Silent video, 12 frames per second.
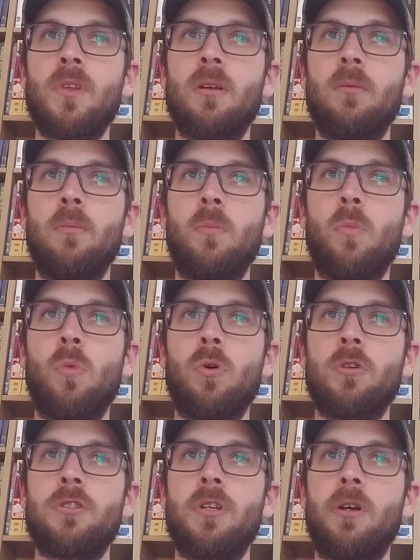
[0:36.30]

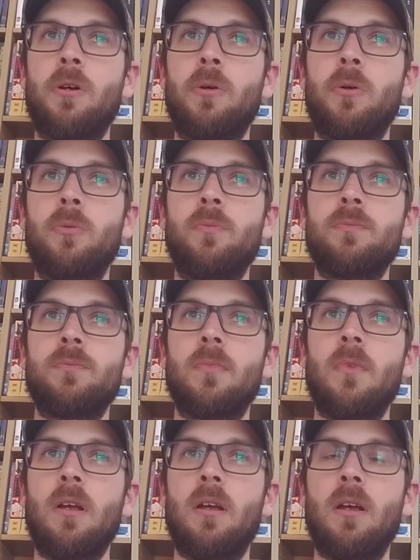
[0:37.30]
more so
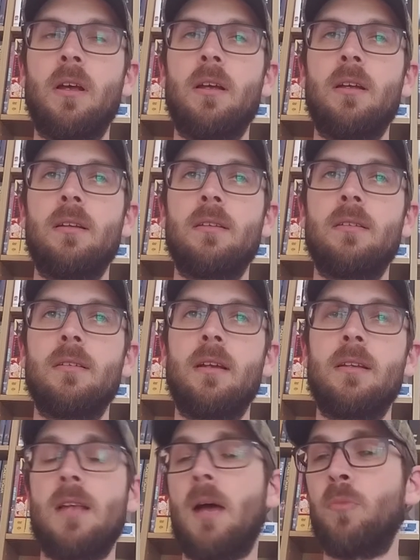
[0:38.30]

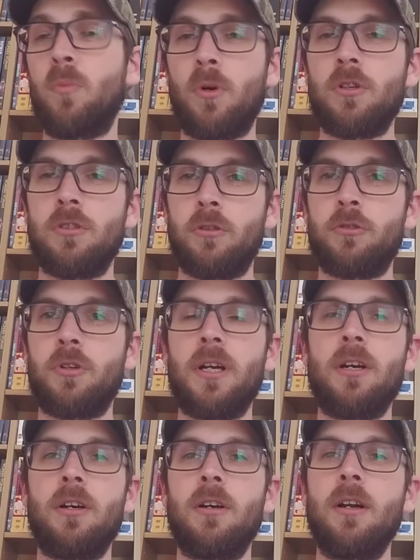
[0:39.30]
as I'm a personal
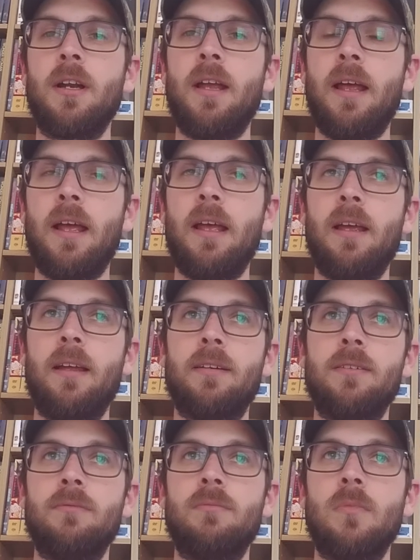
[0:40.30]
trainer
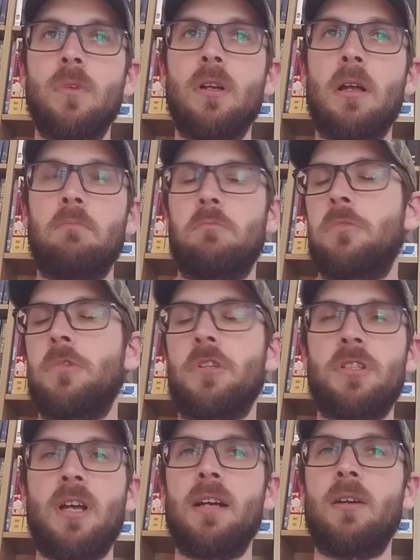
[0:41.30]
and
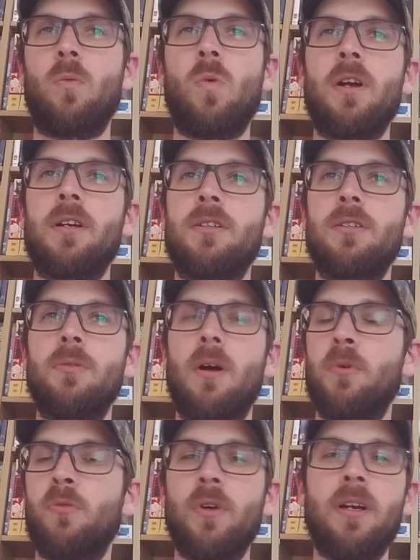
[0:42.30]
just kind of wanted to. I've
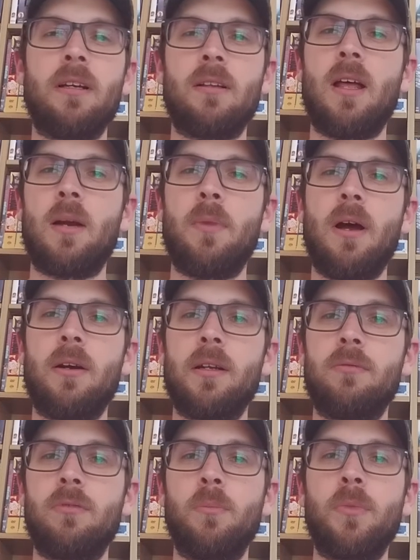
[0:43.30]
been reading a lot about
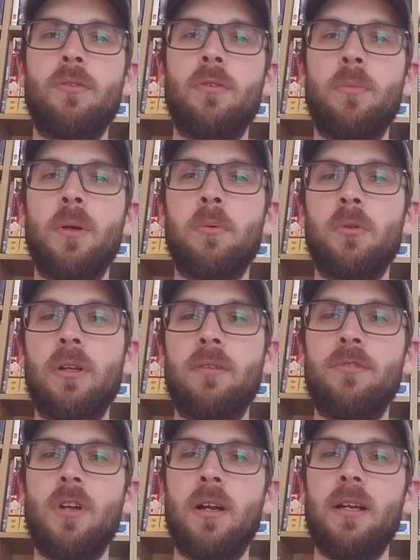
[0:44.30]
it from different people that
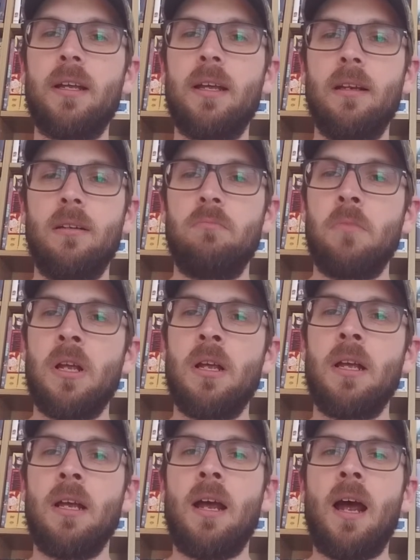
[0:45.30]
have done it, and
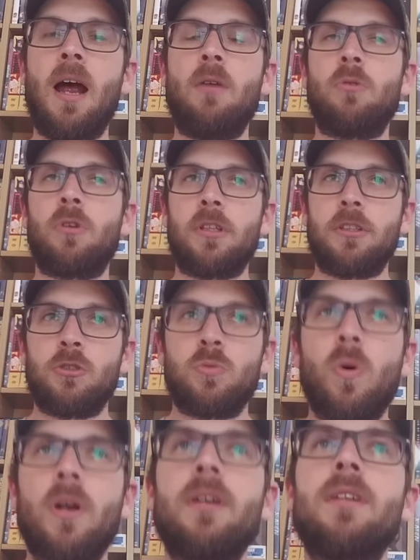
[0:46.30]
I really just
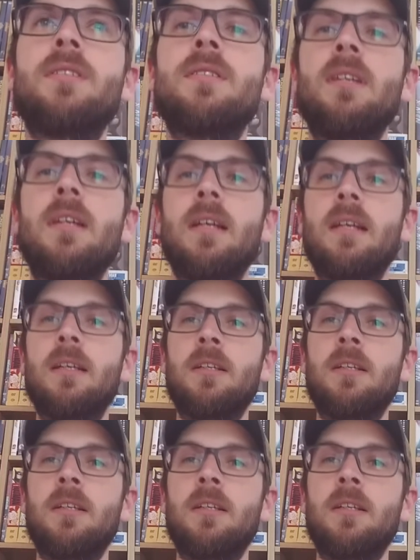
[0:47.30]
wanted to see